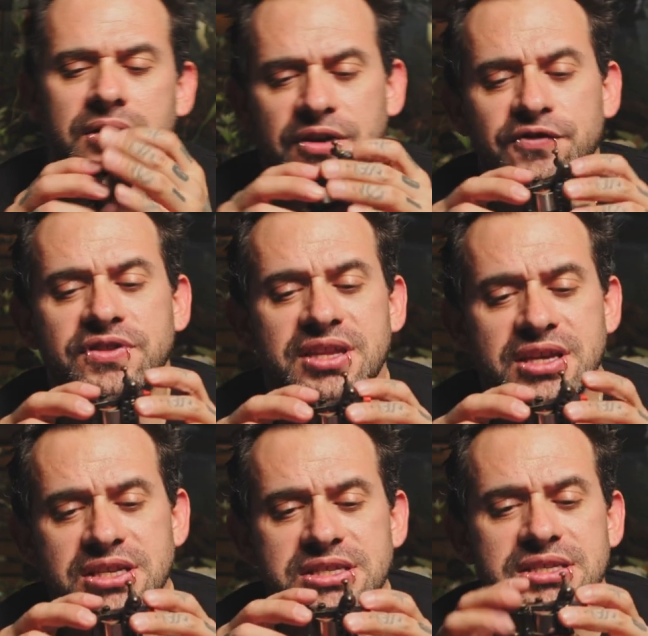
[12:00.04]
if
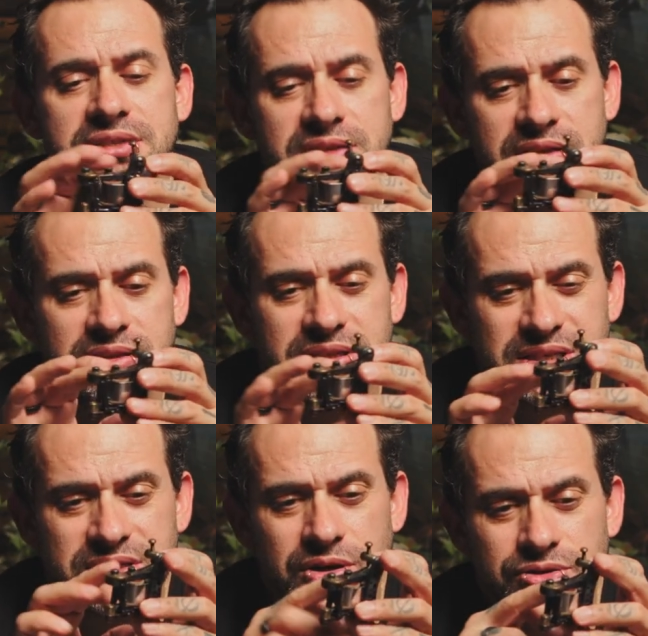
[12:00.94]
this
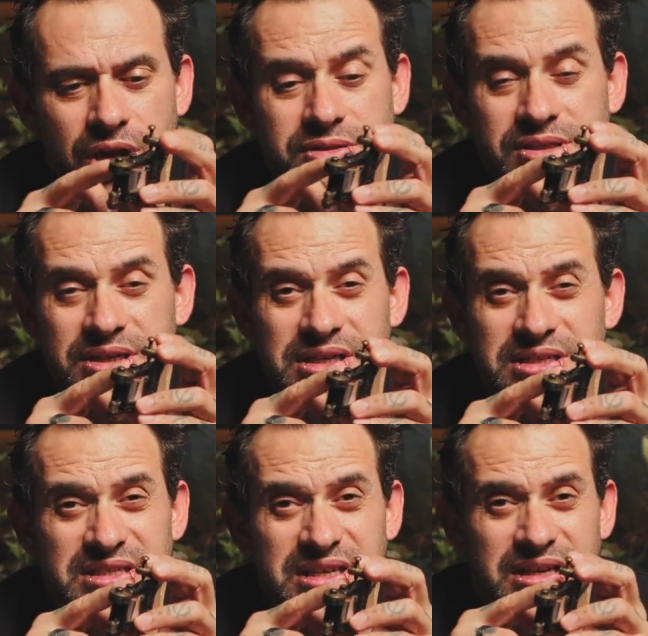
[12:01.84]
conductor
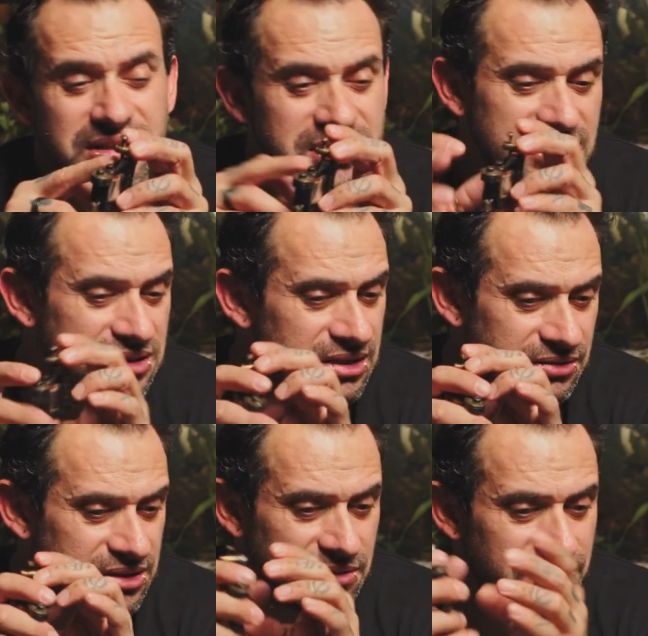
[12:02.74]
is
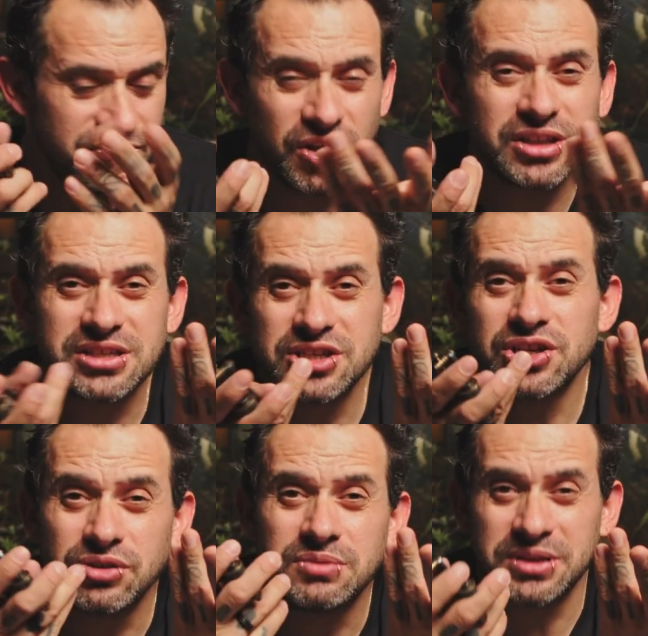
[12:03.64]
a not such
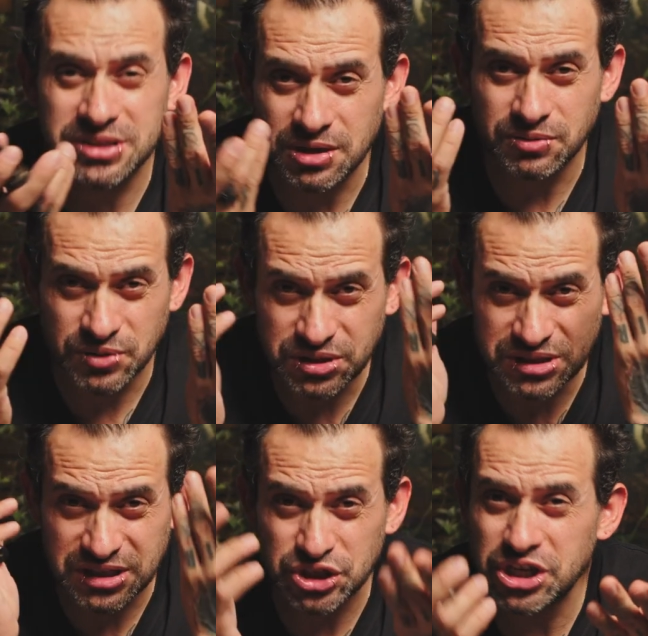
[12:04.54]
a good material, which
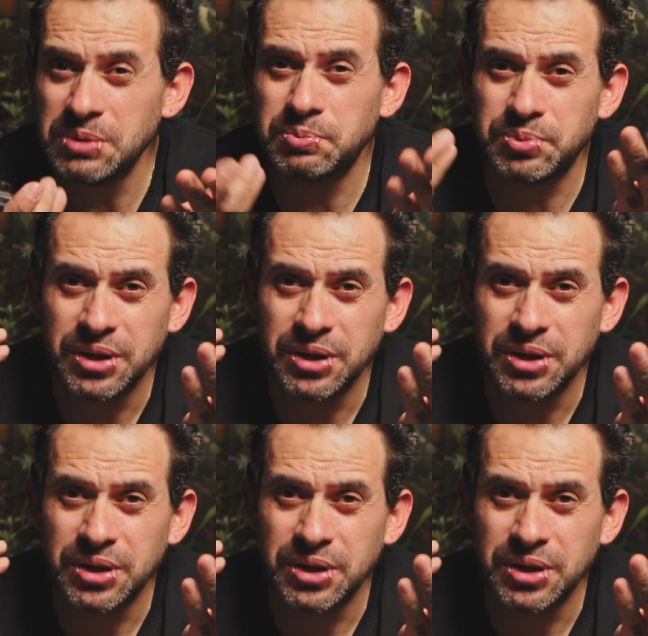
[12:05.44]
is a cheap